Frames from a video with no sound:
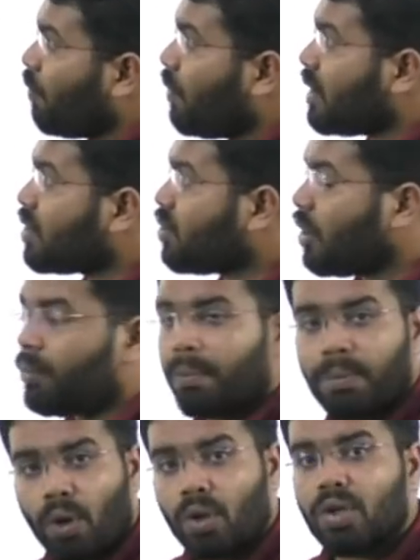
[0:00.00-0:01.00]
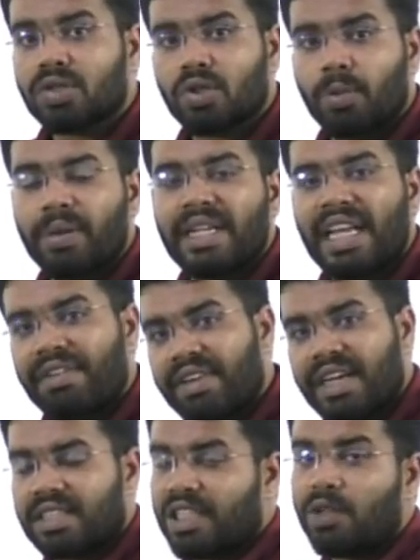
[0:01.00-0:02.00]
virtual bronchoscopy
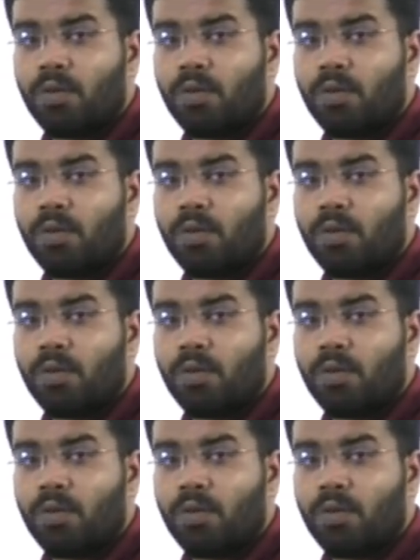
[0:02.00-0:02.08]
navigation.